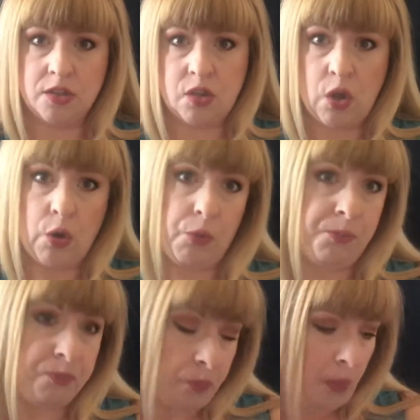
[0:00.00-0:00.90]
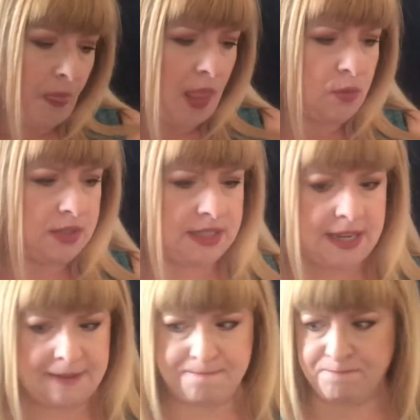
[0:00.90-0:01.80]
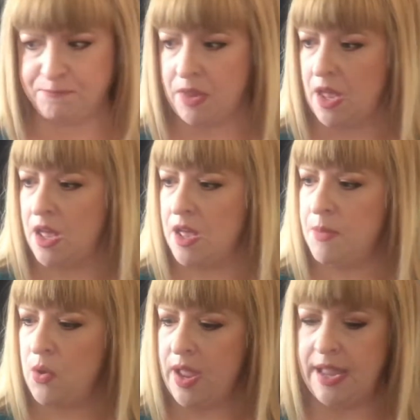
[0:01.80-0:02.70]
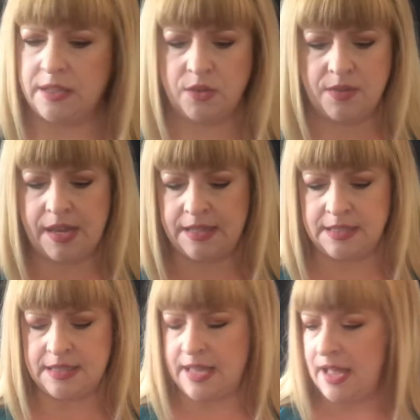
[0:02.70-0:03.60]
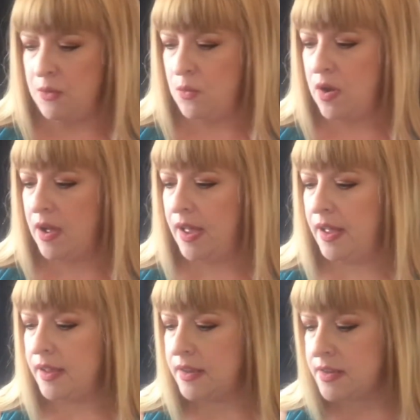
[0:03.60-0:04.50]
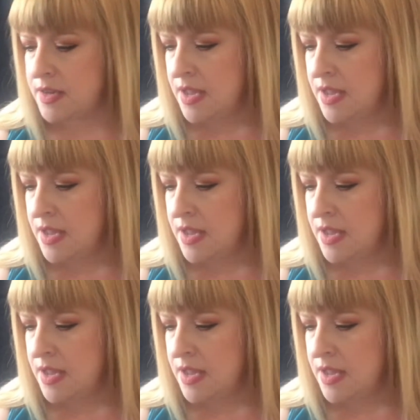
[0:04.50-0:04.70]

So we'll see. Okay, so that's that one.